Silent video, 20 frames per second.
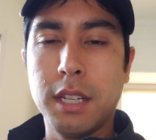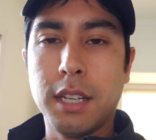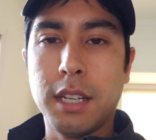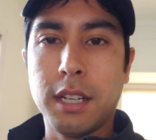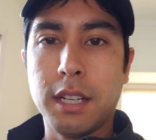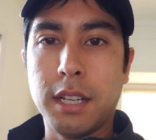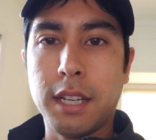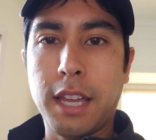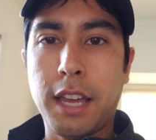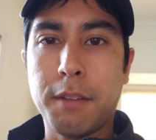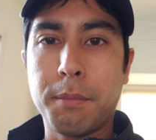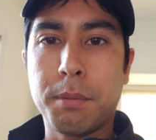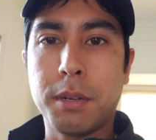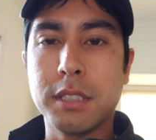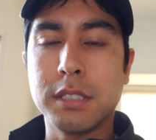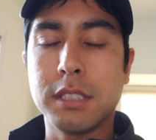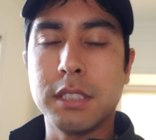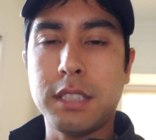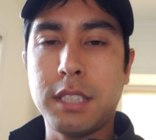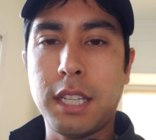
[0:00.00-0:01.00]
have
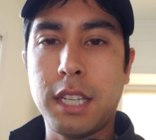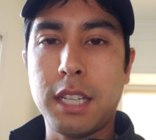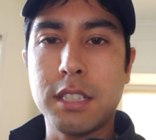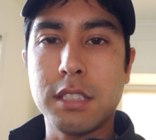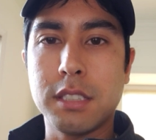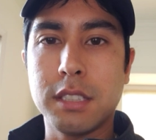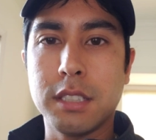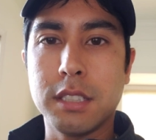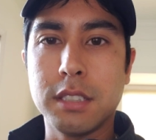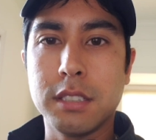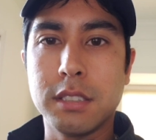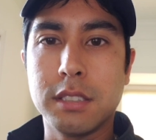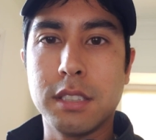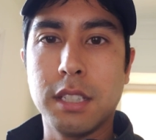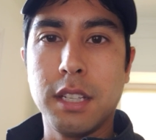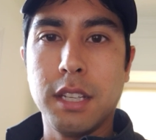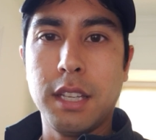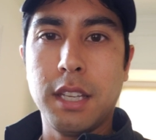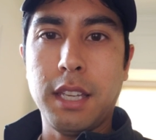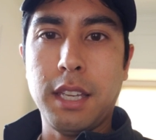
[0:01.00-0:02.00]
presentations
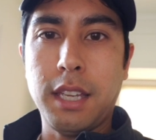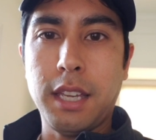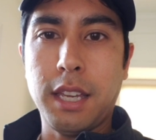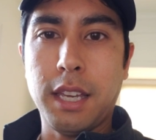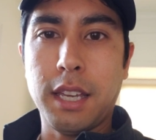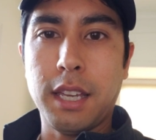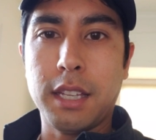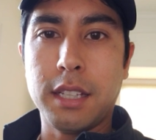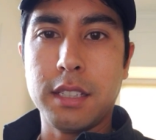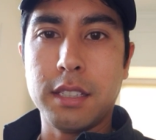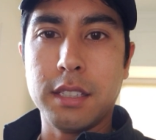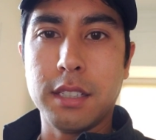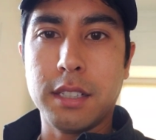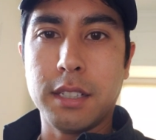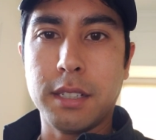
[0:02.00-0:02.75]
and